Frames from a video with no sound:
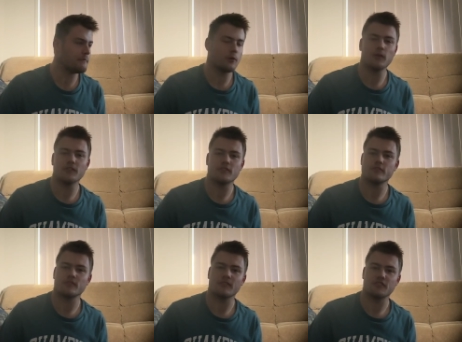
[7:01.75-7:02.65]
but I wanted to do
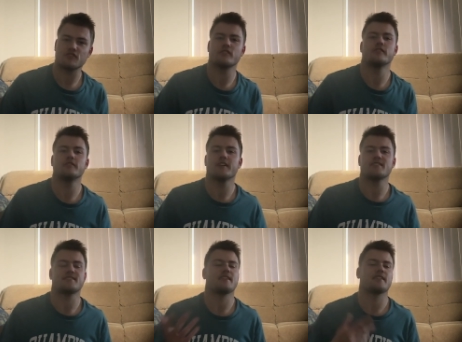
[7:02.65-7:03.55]
something to show you
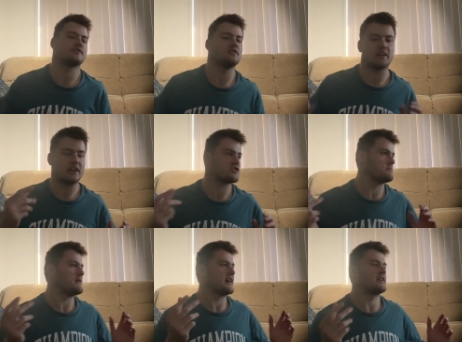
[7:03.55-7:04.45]
guys that like you can actually
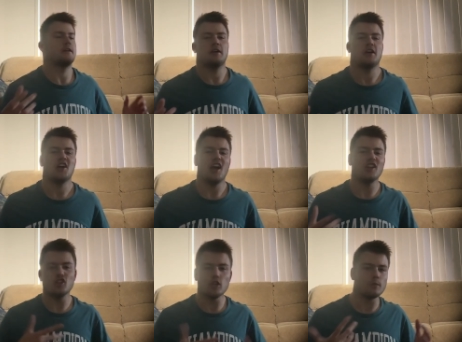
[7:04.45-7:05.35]
make a
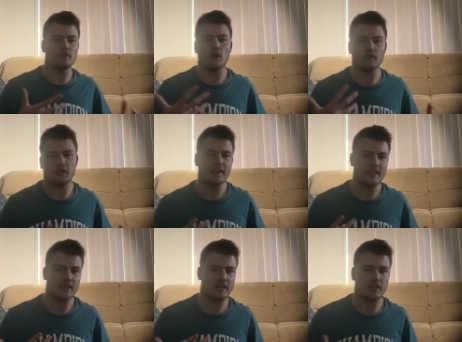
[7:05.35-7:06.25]
little bit of
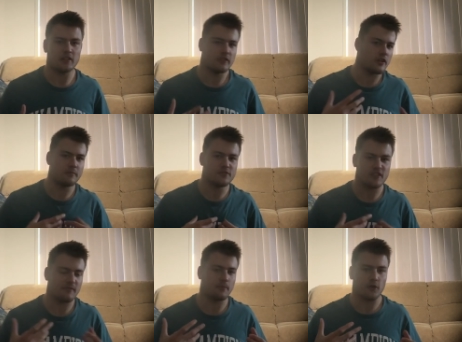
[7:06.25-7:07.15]
a uh, you know
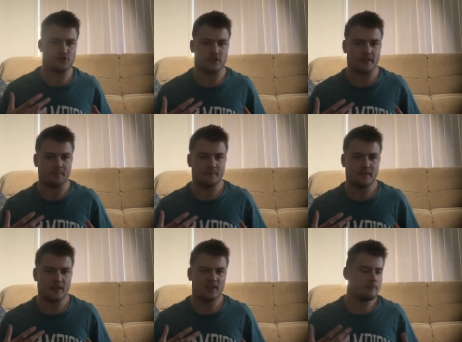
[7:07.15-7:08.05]
self-portrait
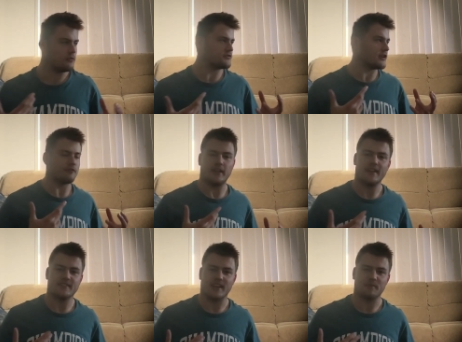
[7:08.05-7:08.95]
or
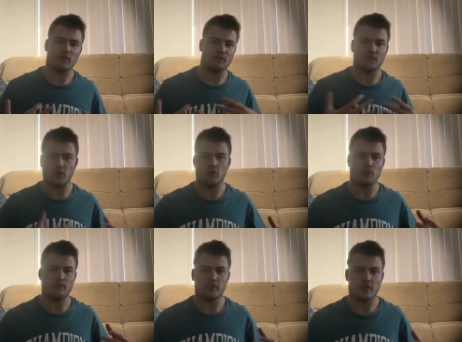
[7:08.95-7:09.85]
self-landscape of
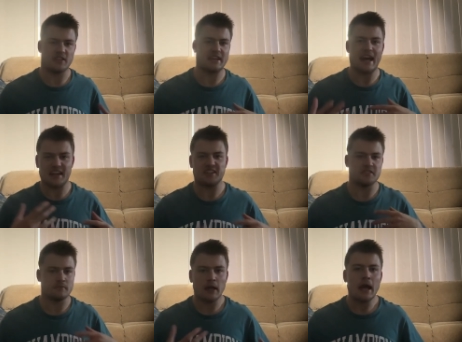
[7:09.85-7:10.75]
you. You know, you can add
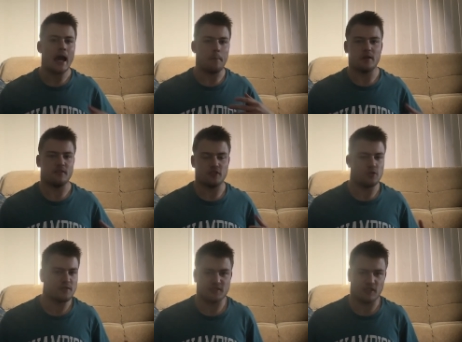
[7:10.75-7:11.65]
in a bit of
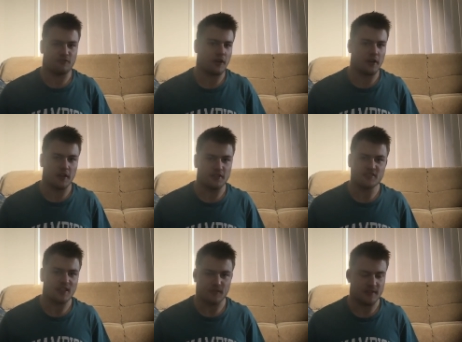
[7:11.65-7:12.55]
you into the photos,
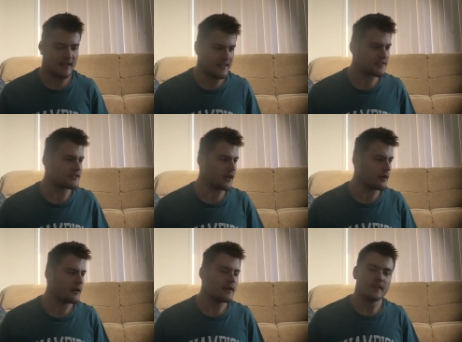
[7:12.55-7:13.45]
stuff like that. So
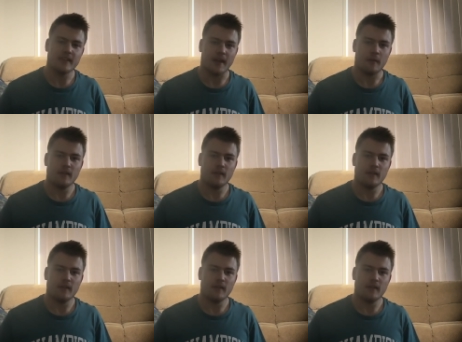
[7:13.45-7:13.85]
yeah,